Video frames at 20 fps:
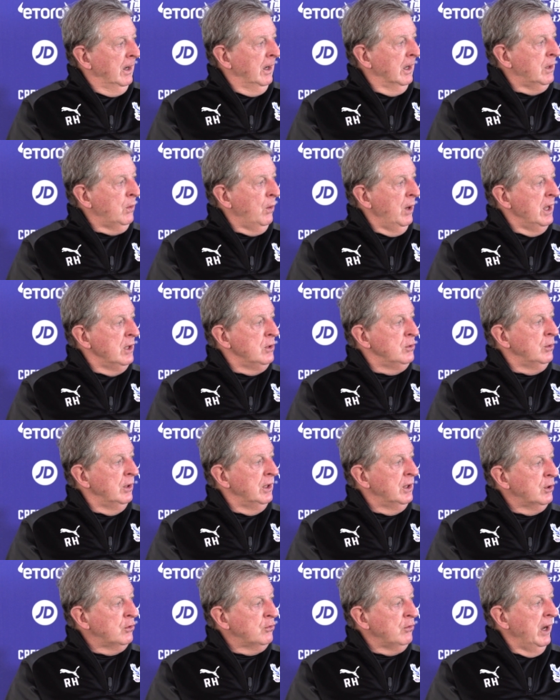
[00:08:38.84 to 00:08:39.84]
I quite
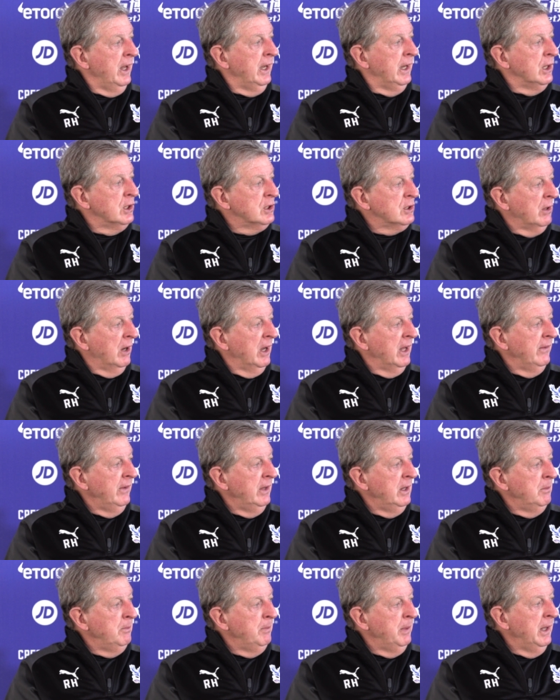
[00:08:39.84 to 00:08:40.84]
enjoy the training side of
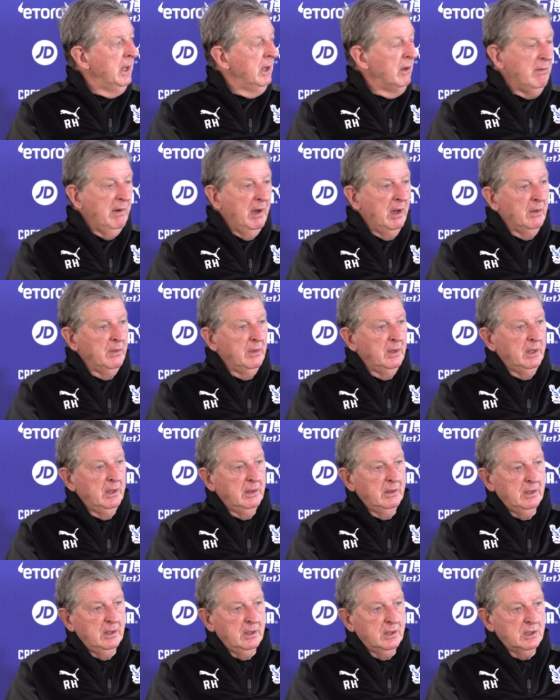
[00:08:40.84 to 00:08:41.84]
it and being around the,
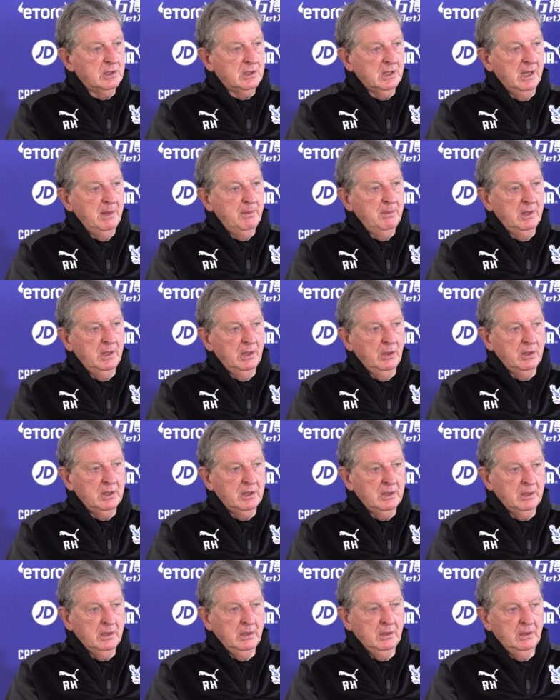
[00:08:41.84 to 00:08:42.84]
the team. You
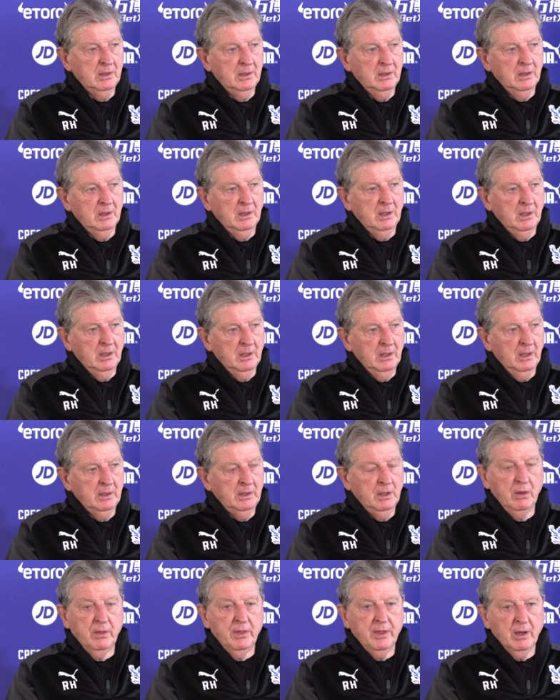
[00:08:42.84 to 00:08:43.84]
know, I,
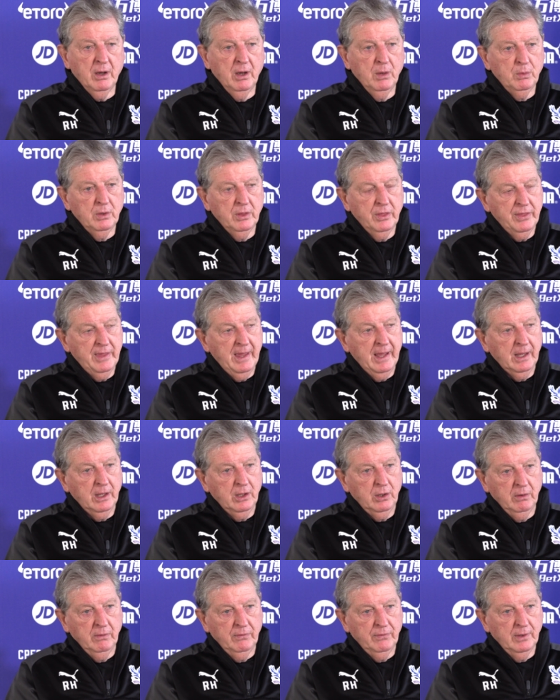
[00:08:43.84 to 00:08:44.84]
I, don't think I would
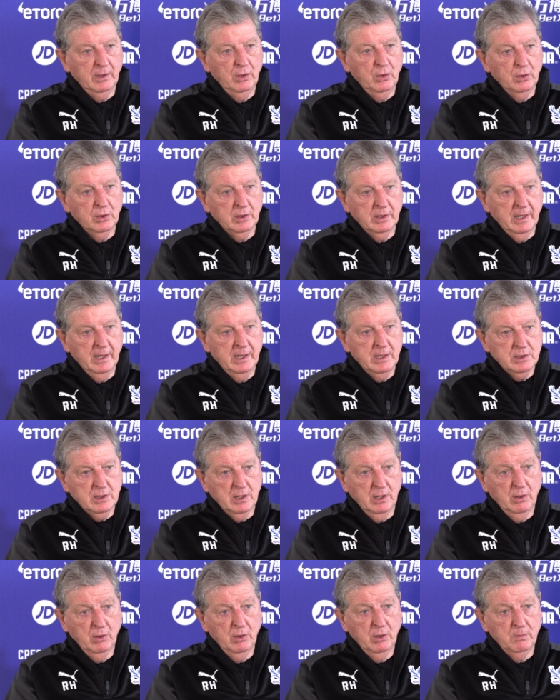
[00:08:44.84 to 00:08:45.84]
thank you for long days
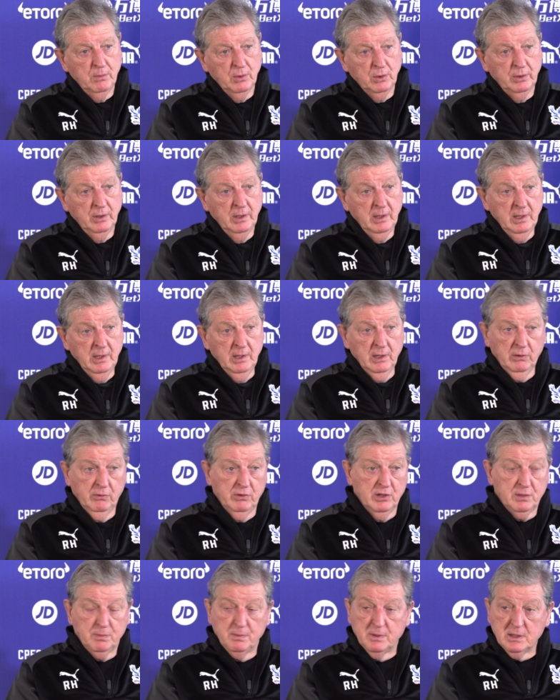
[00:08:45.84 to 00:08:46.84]
at home on
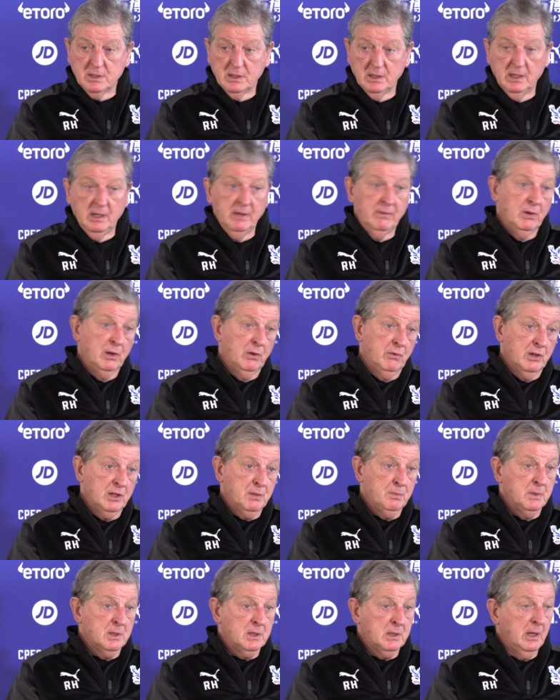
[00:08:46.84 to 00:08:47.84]
Christmas Eve and
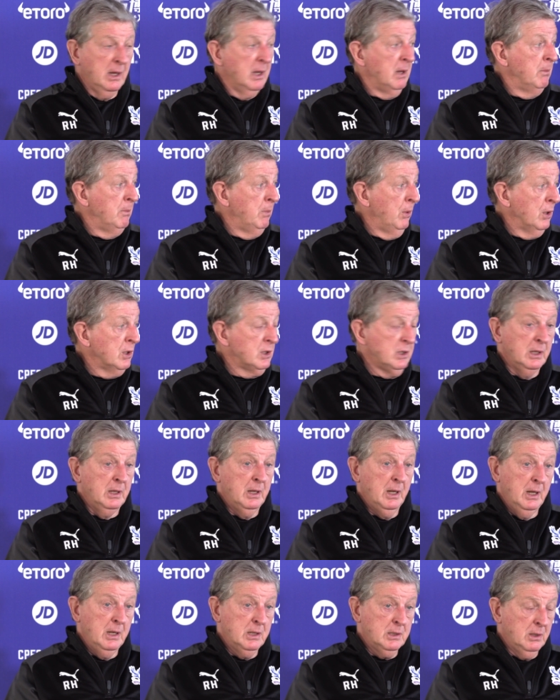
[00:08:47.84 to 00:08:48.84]
Christmas Day and
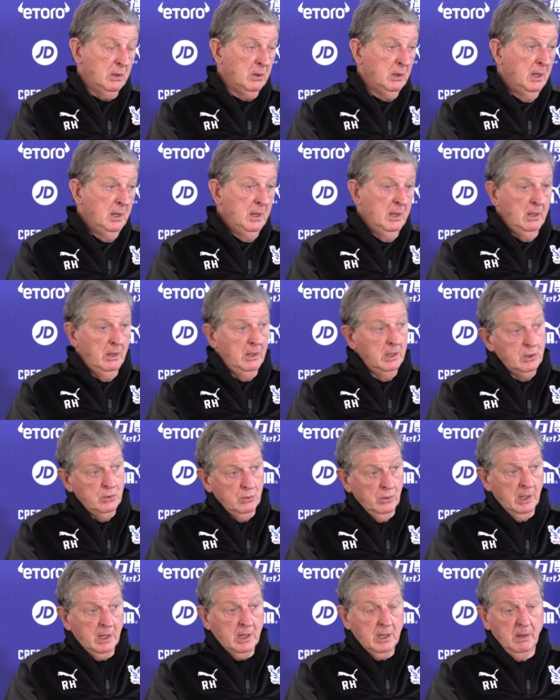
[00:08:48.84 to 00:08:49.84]
Boxing Day. So I
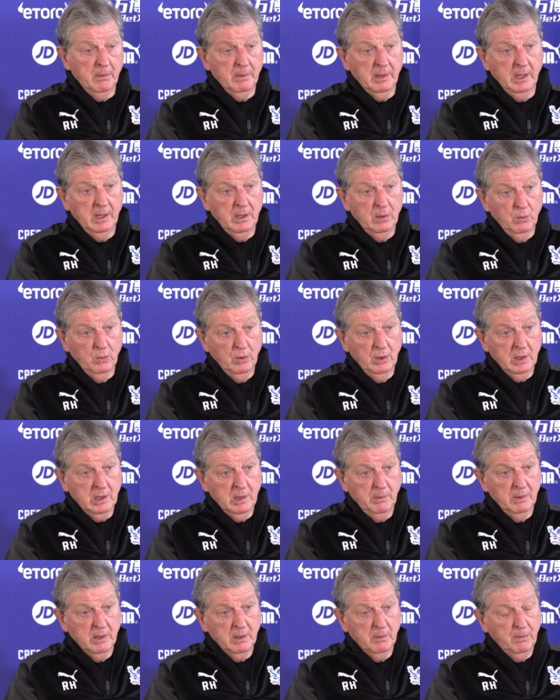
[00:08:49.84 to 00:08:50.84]
enjoy coming in and
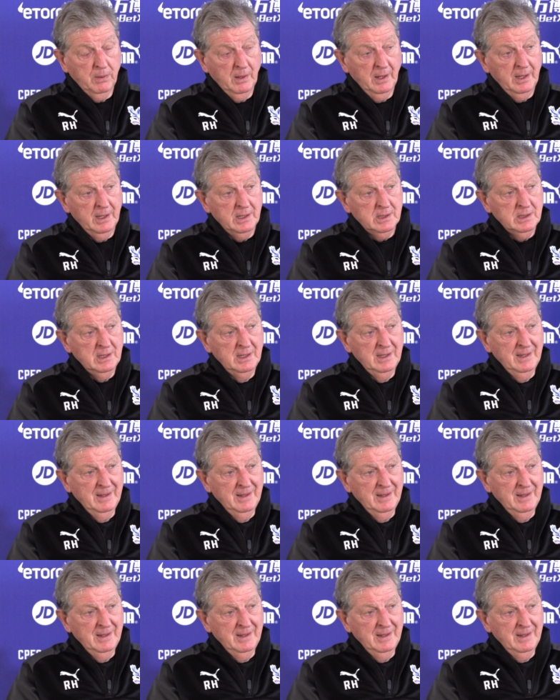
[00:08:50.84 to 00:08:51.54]
working with the players.